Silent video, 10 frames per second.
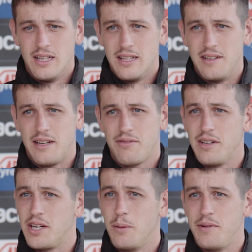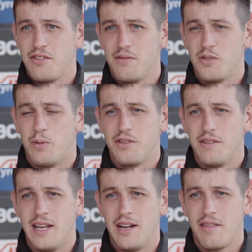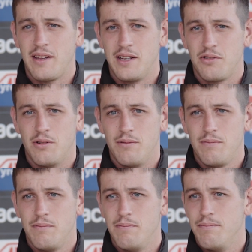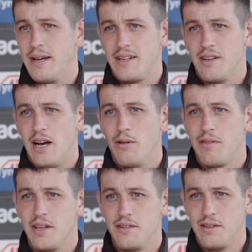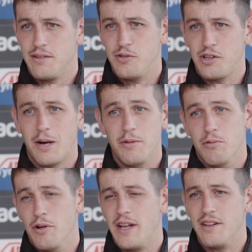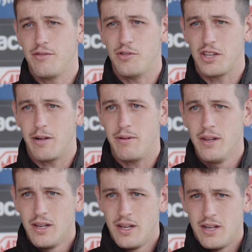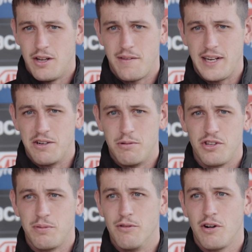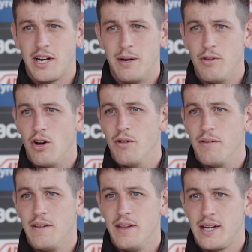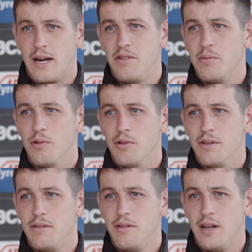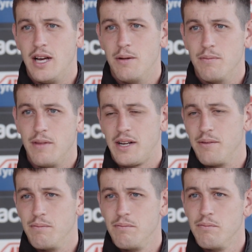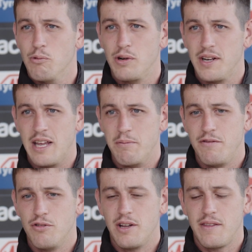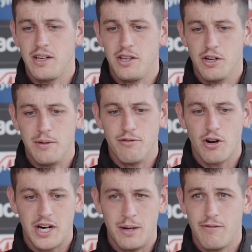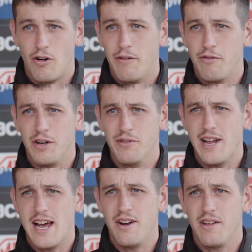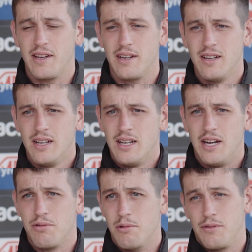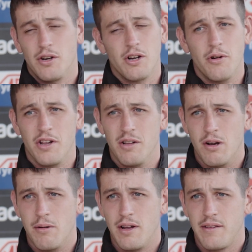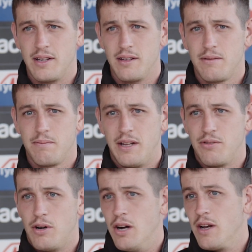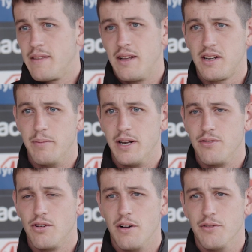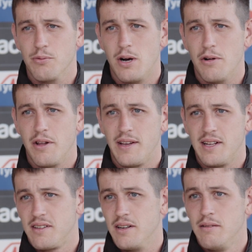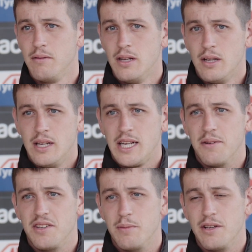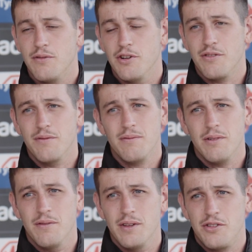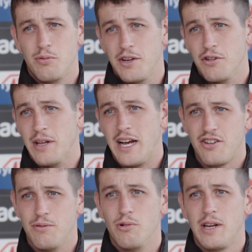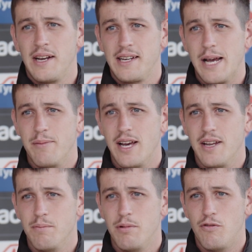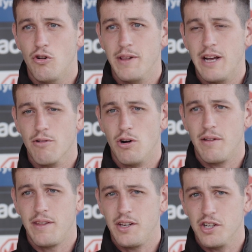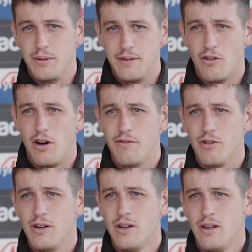there's definitely a competition for spots in there, and I think that's what makes it healthy. As a footy club, you want that. As a footy club, I don't think anyone wants to be rocking up knowing that they're comfortable and they can walk into that midfield. I think you've got to be rocking up, fighting for it every day, and I think that's what we've got going on at the moment. I think that's what I like, that competitive side of it as well, and I think that's going to give us the best version of the 22 that actually walk out in game day and perform in that role. I think you've got to be fighting for it.